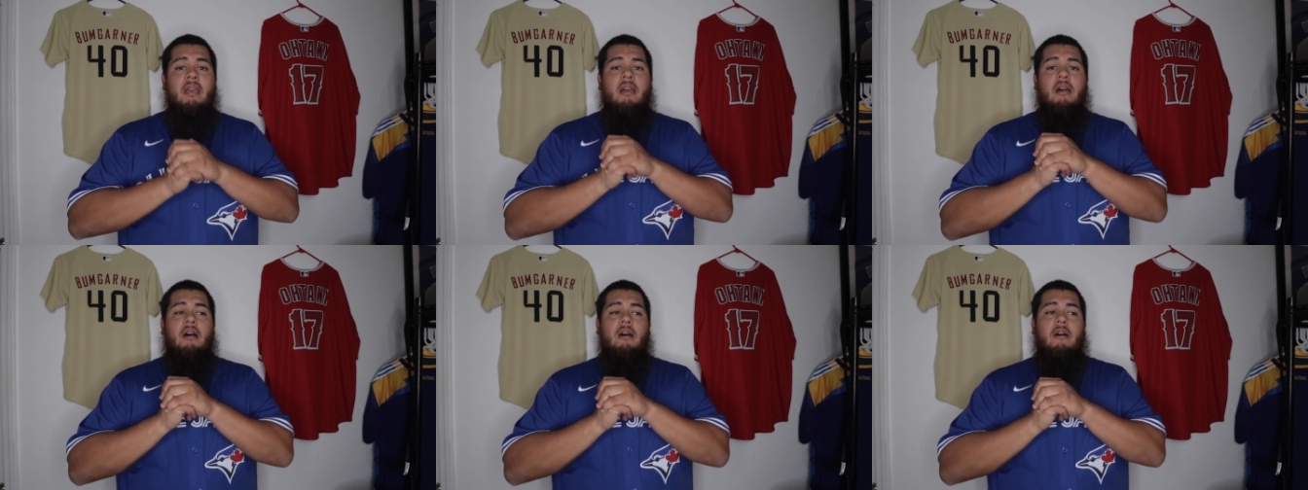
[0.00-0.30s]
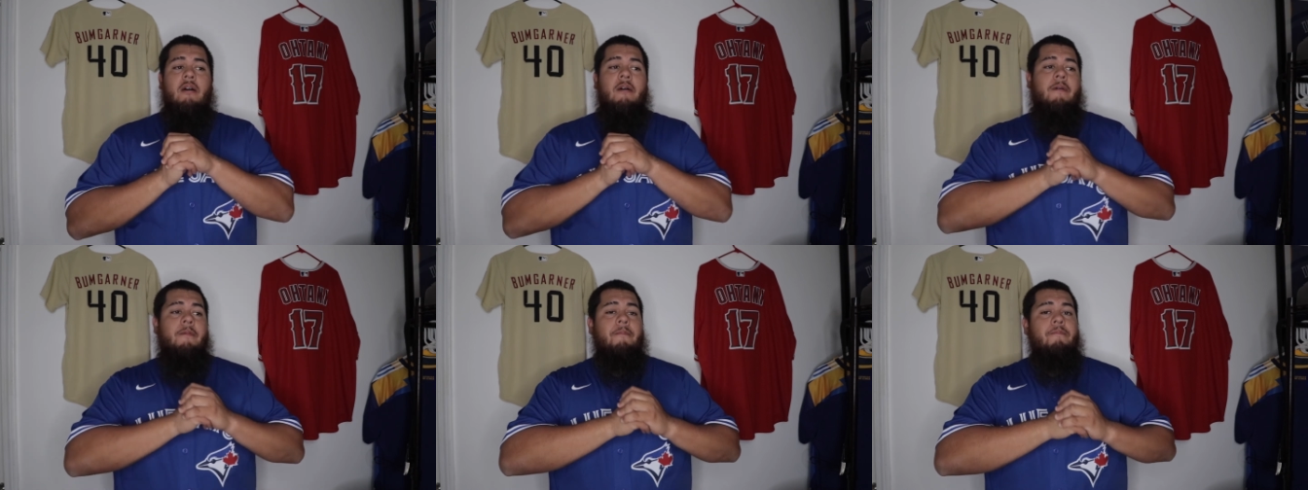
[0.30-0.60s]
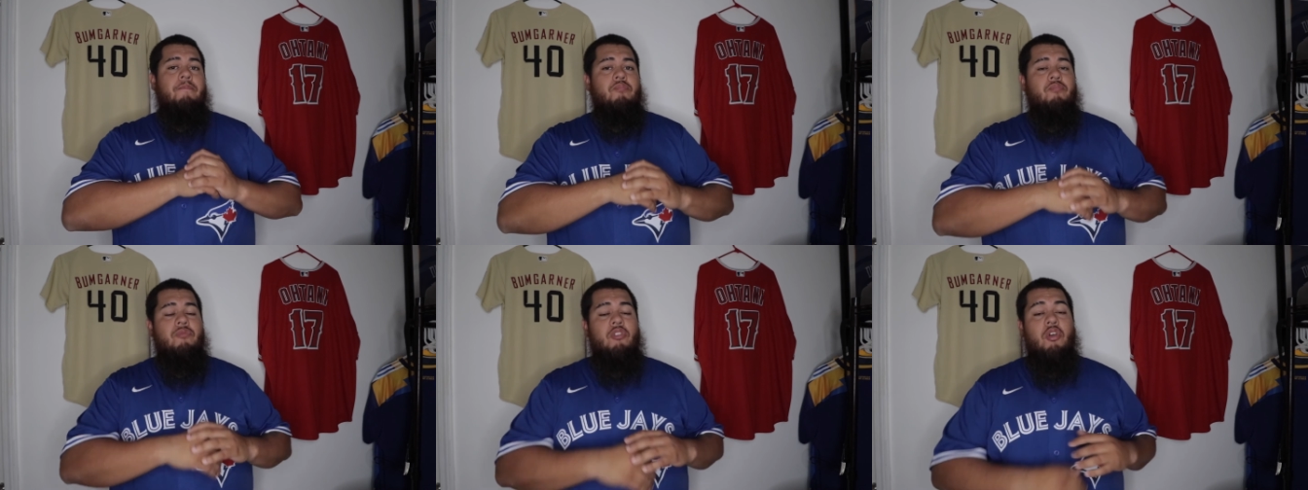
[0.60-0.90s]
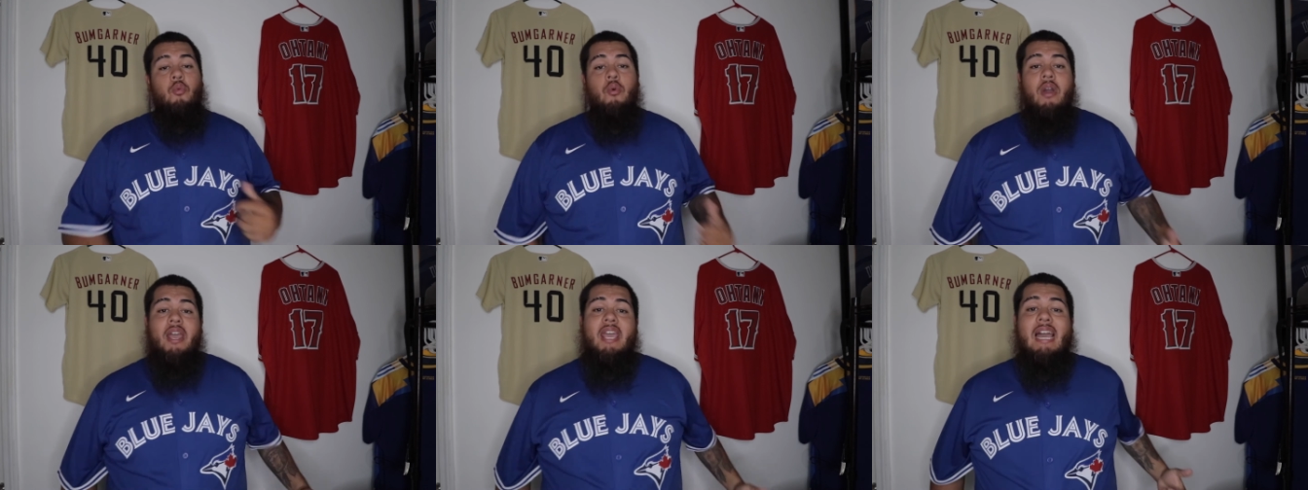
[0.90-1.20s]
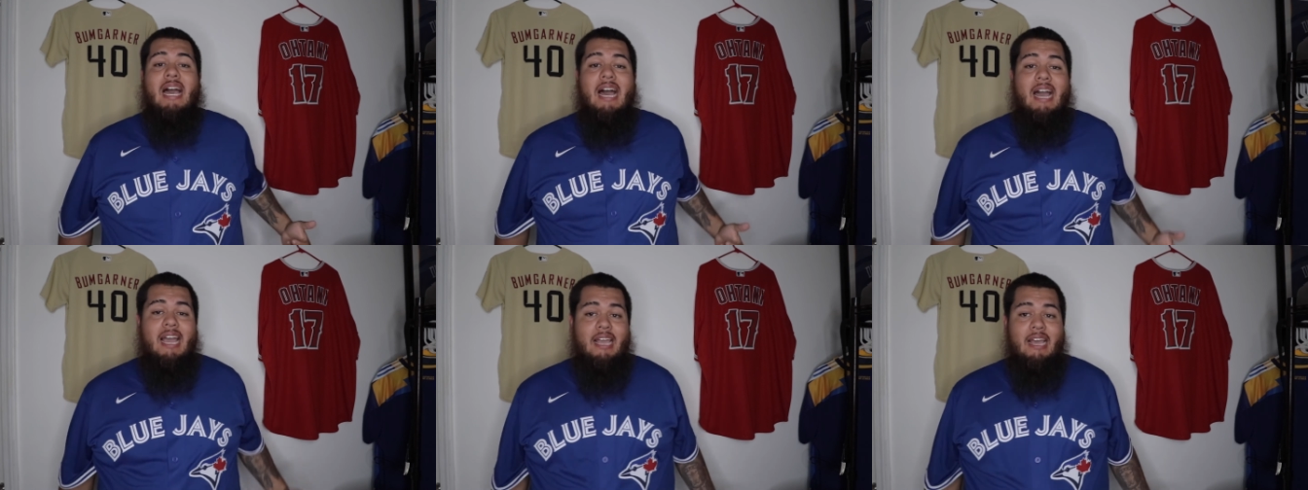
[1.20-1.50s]
Uh, the way
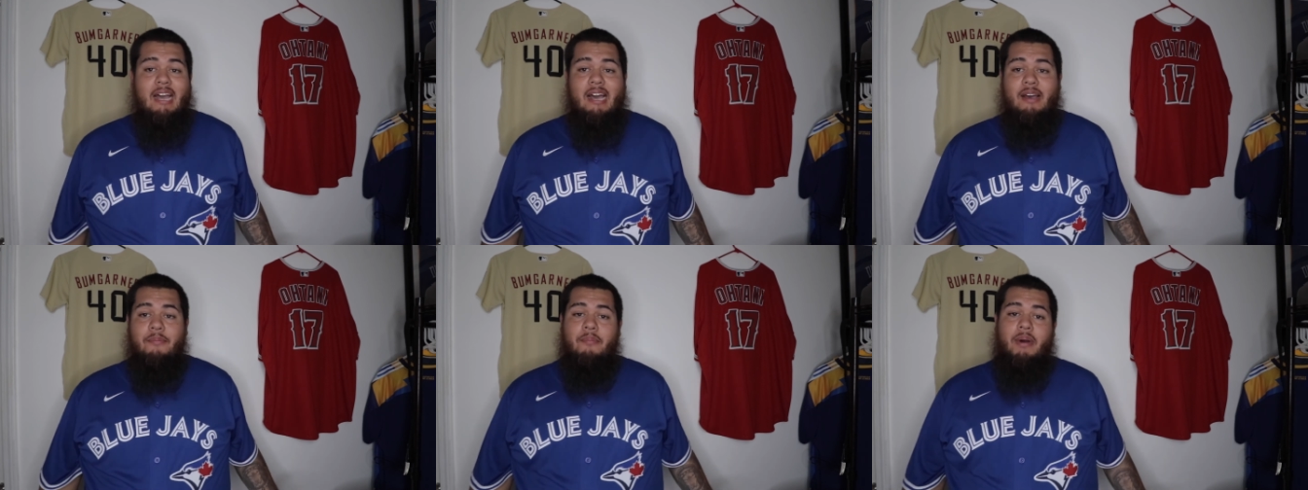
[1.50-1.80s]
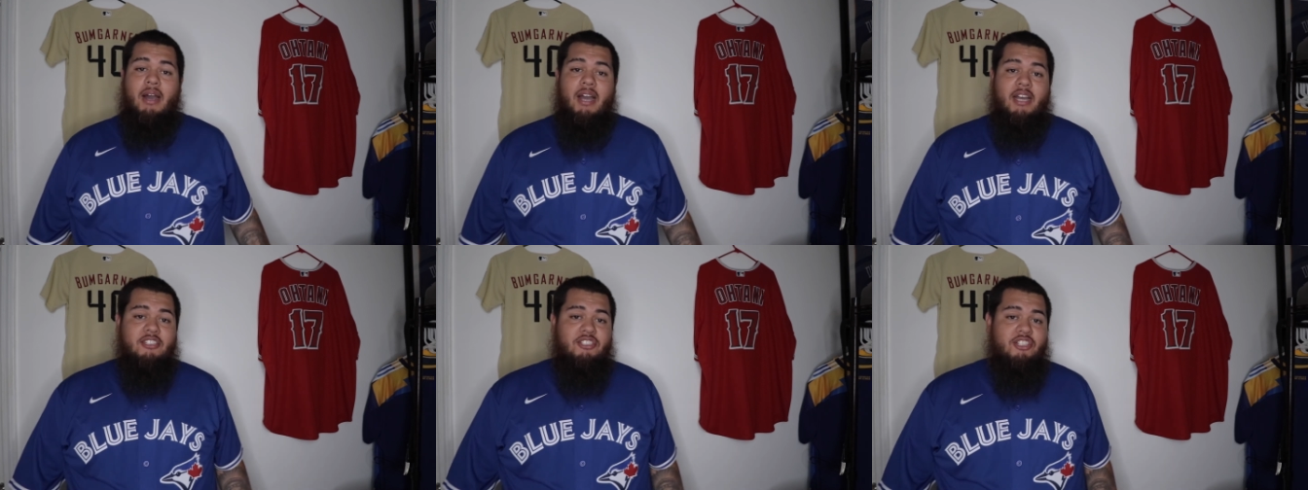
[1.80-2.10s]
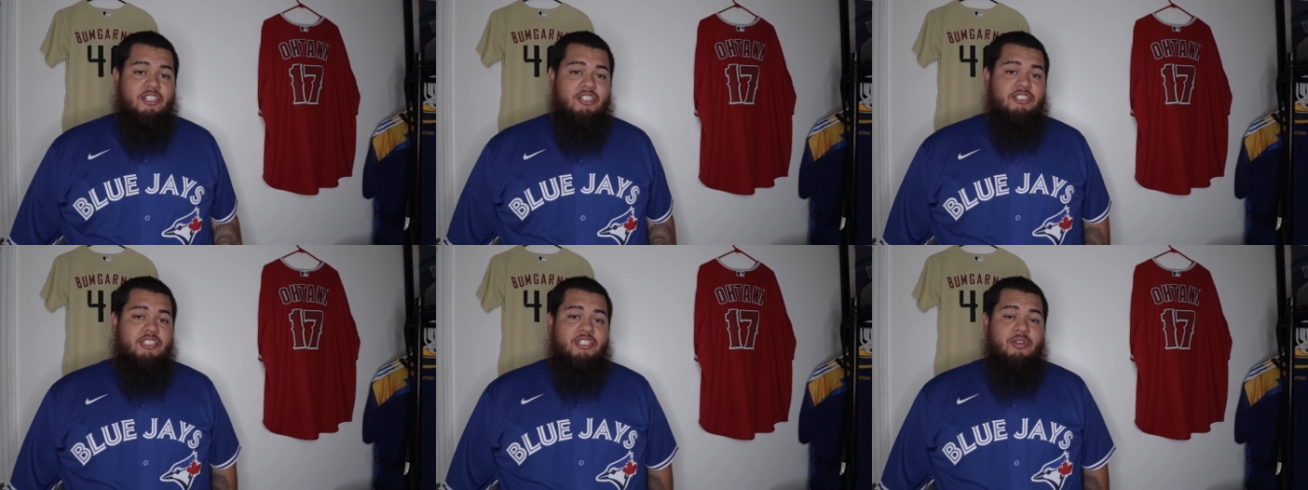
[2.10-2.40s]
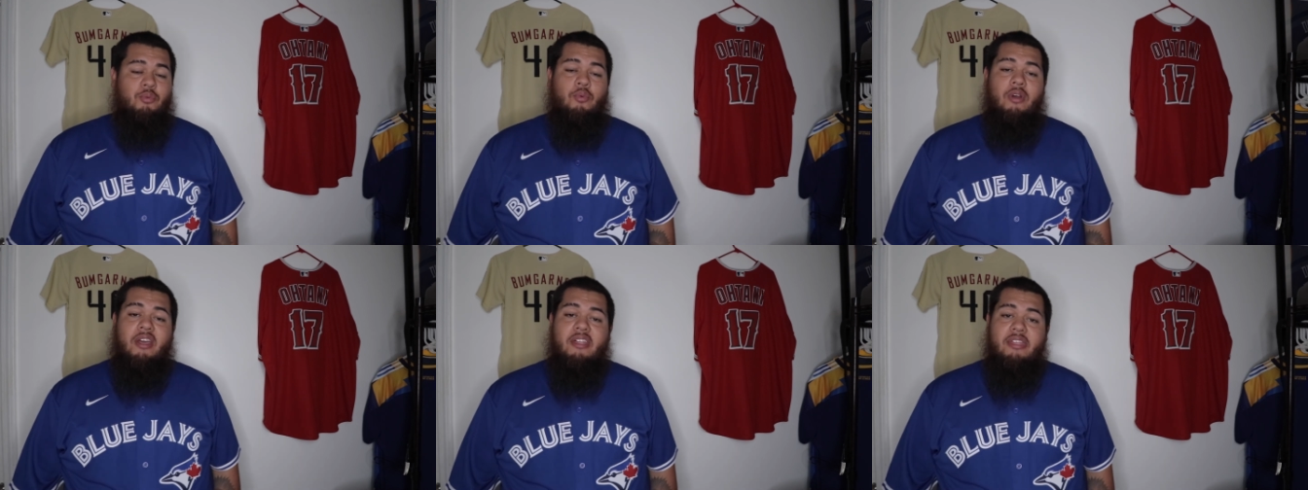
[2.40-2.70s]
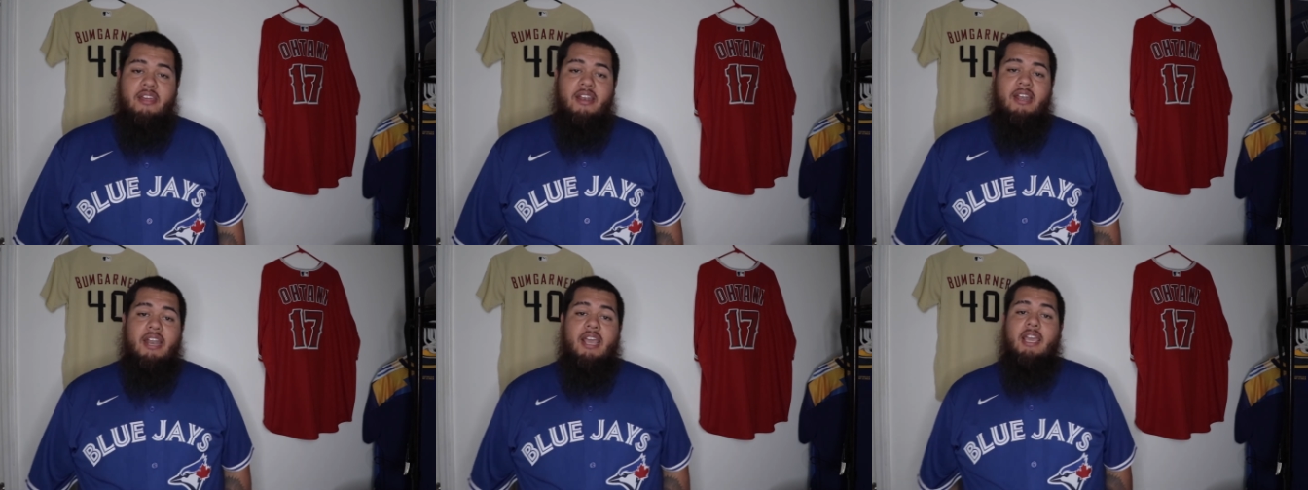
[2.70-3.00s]
I got my jersey with
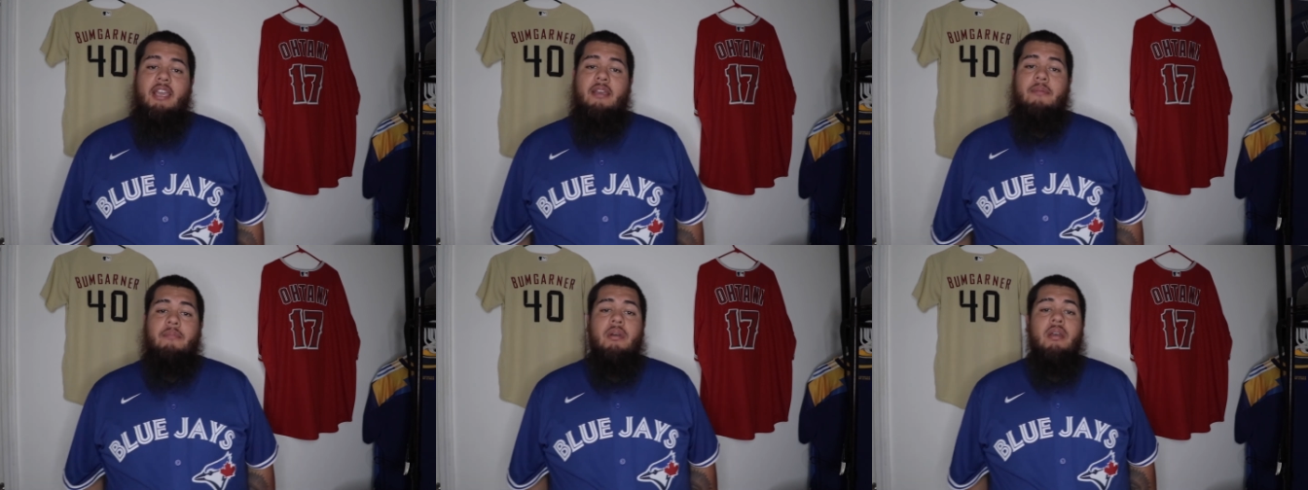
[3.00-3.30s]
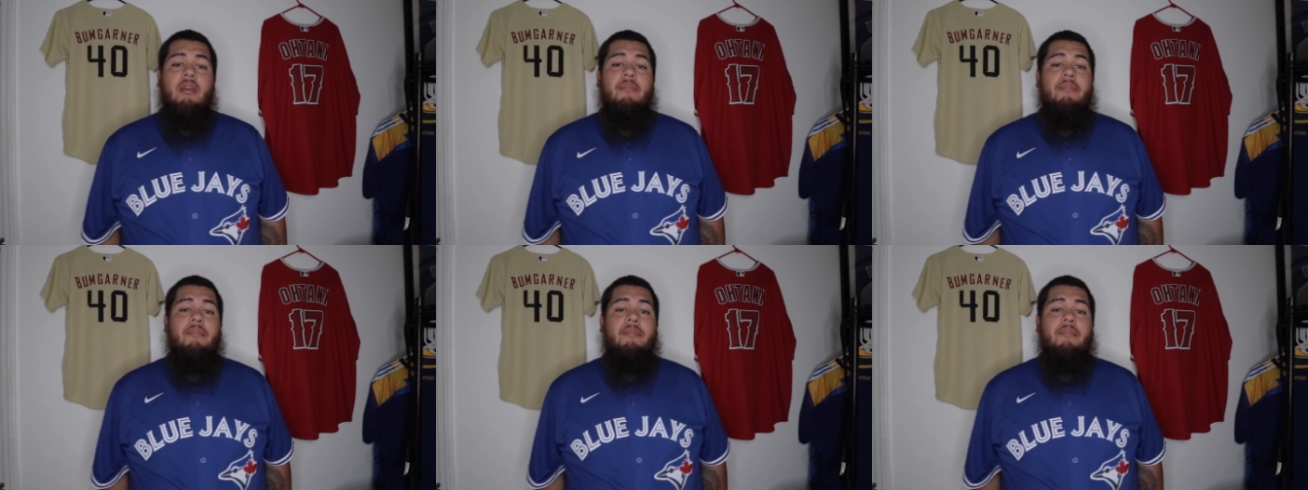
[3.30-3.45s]
a name,